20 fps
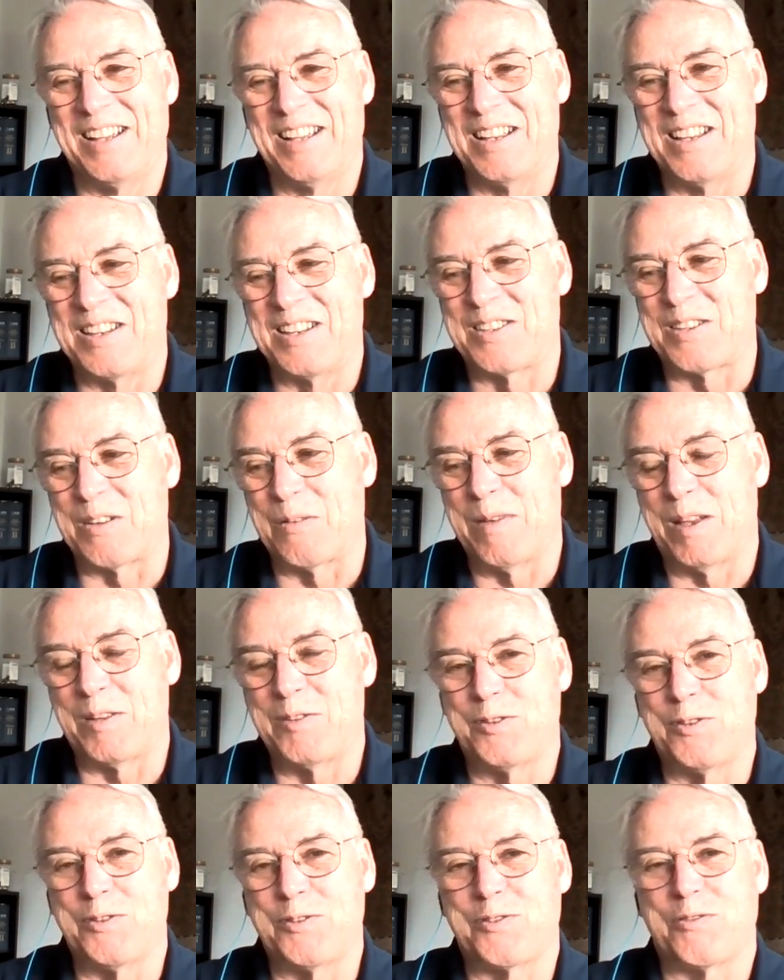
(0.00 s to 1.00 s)
So
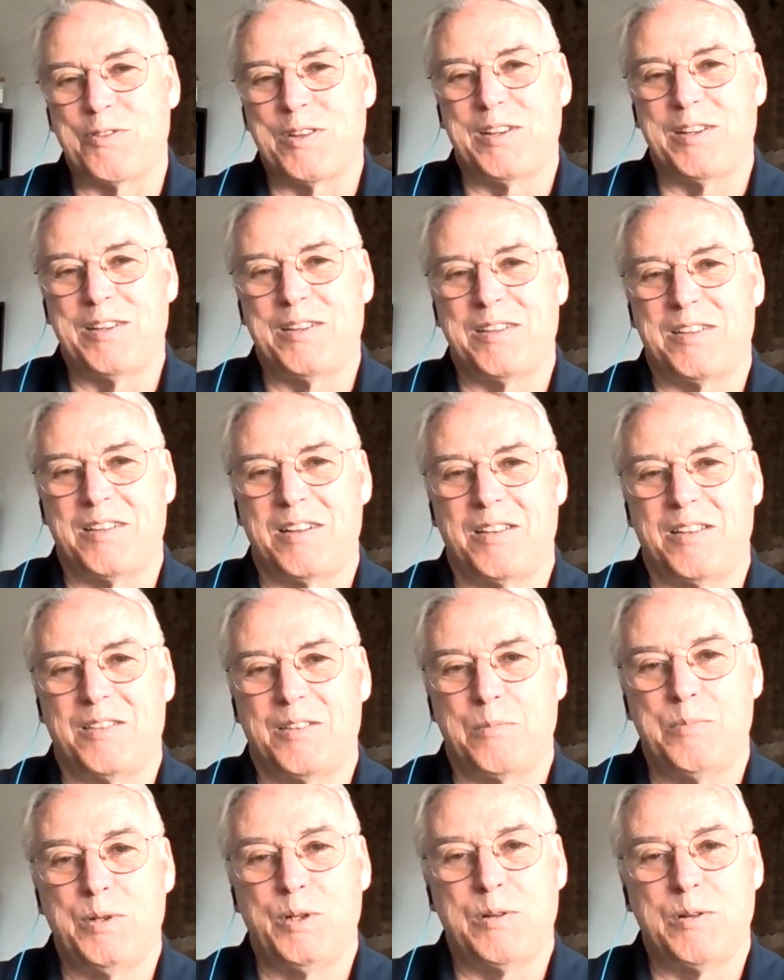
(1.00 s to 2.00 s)
Manjusri,
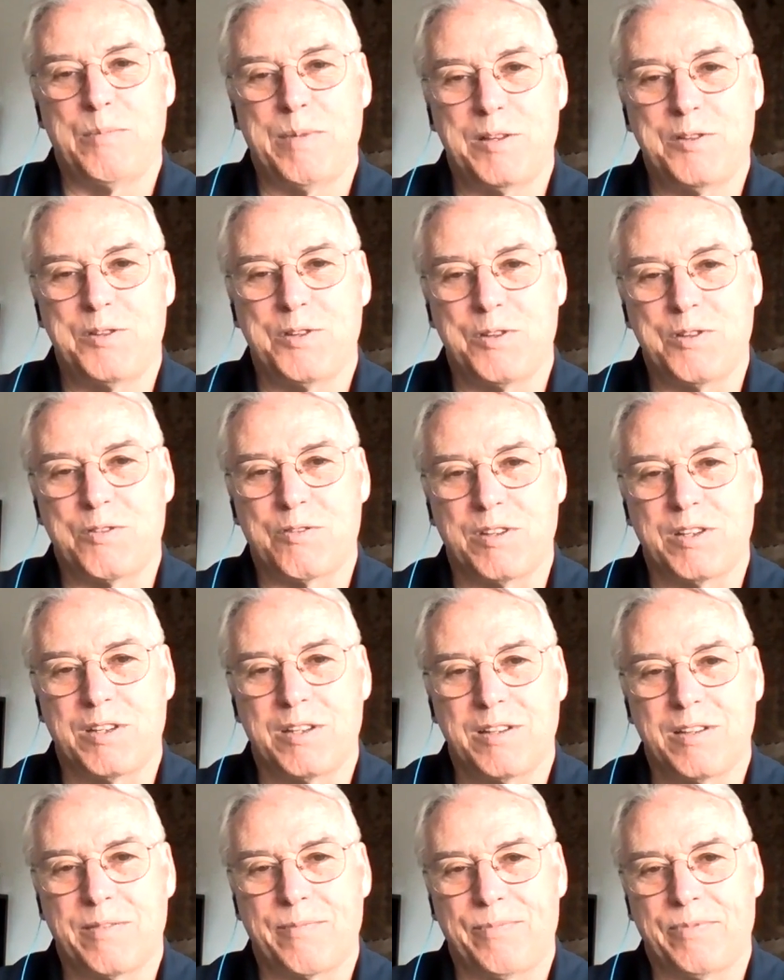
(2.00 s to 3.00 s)
the Buddha
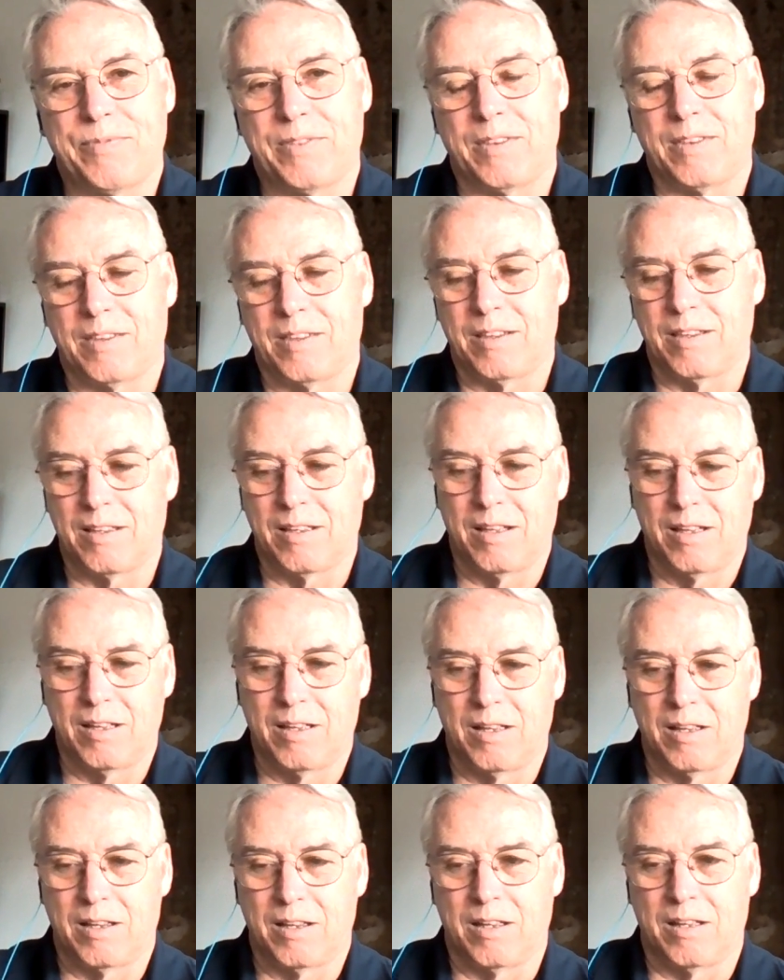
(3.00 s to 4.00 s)
Manjusri,
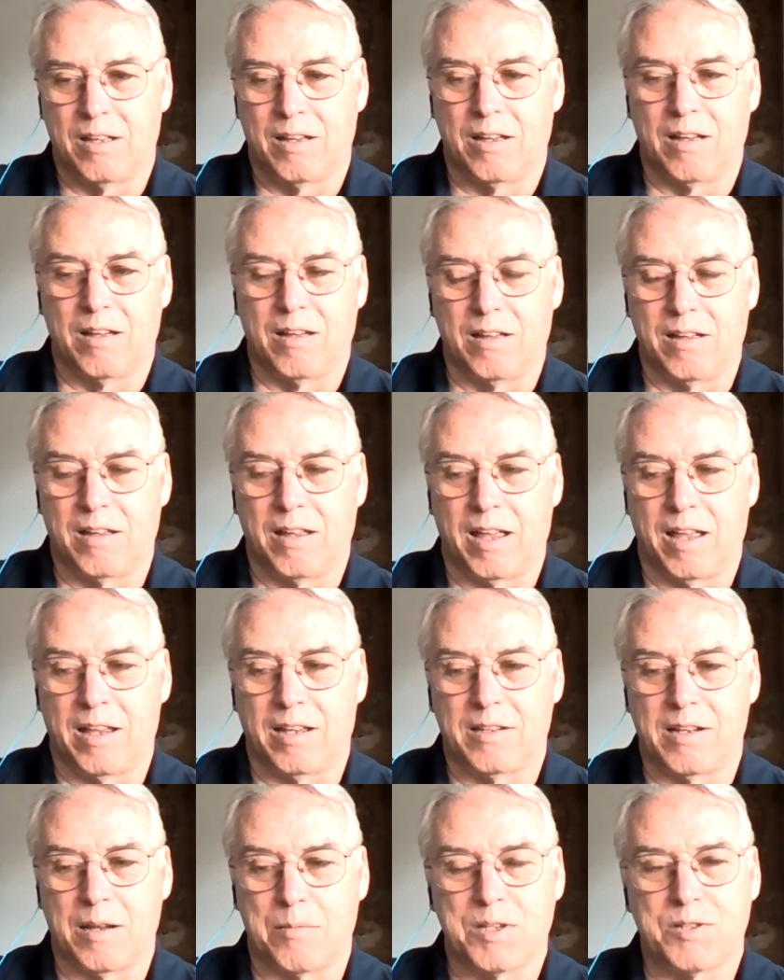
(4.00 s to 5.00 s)

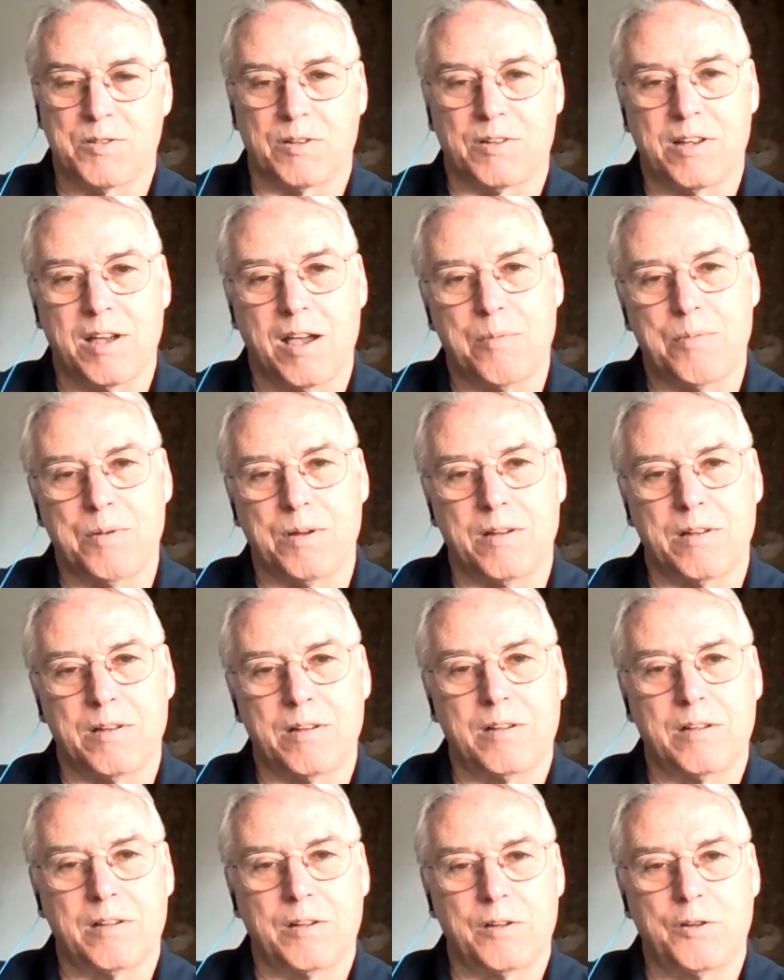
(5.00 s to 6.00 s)
and Lama Tsongkhapa
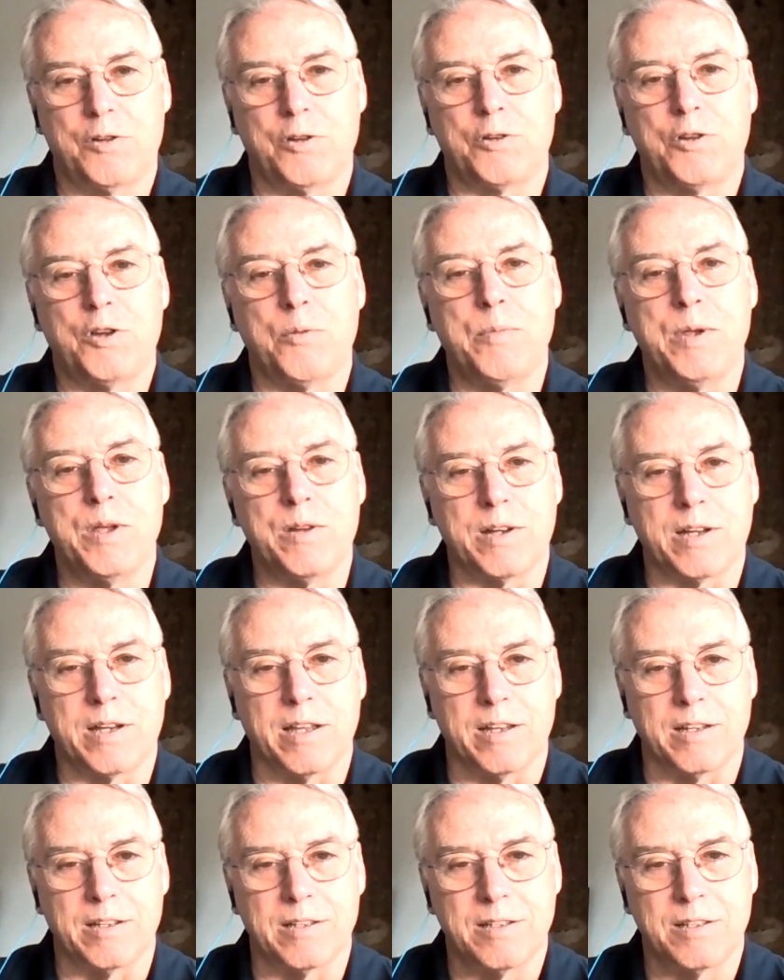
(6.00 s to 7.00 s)
could
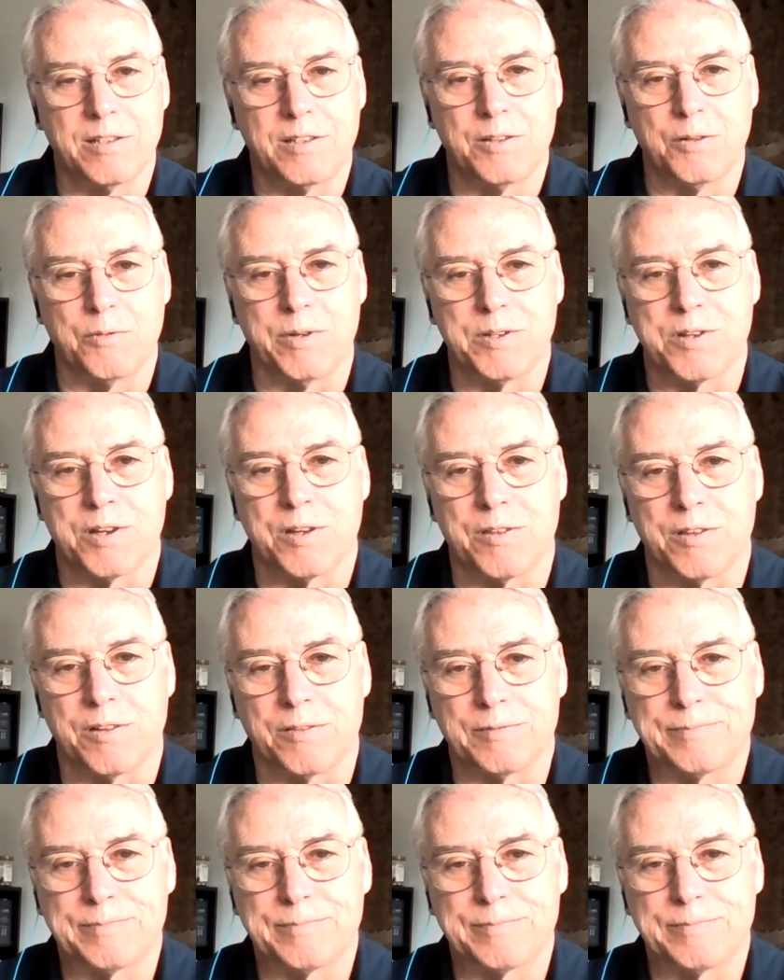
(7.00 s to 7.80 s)
communicate to each other.